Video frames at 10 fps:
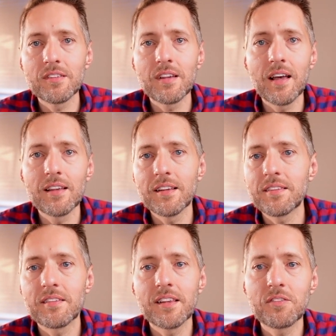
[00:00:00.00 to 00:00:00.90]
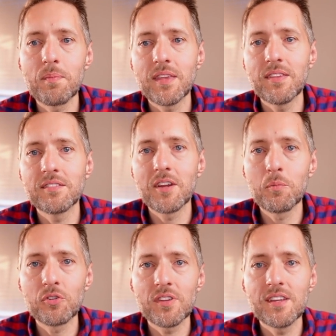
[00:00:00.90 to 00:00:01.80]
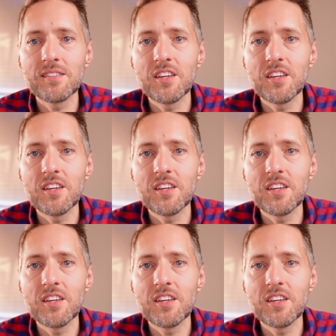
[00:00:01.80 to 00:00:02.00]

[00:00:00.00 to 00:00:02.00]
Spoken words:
let's make these numbers easy.